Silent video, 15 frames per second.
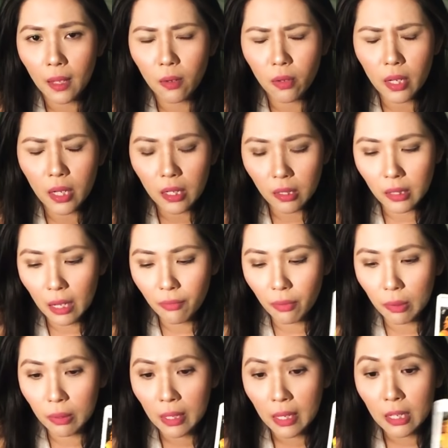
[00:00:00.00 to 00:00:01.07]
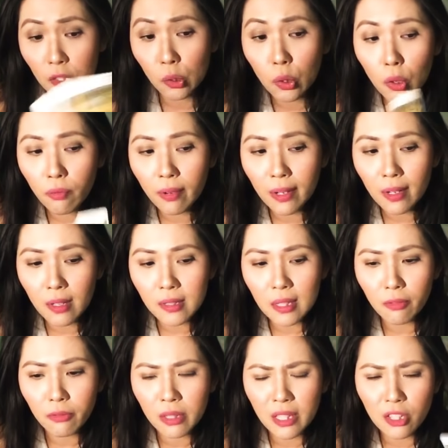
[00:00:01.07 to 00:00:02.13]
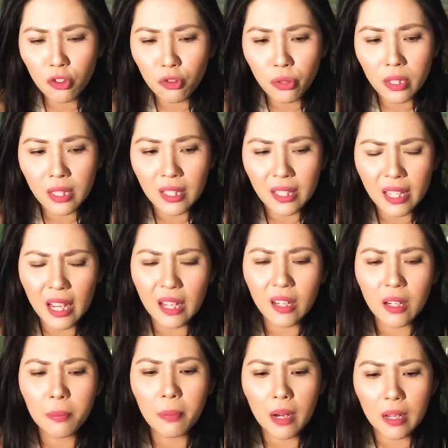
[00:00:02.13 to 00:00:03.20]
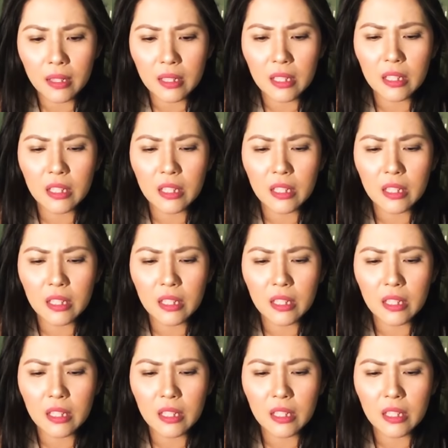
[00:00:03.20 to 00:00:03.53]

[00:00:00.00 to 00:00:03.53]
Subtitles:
Okay, the devil. So you'll find yourself really treating the other party,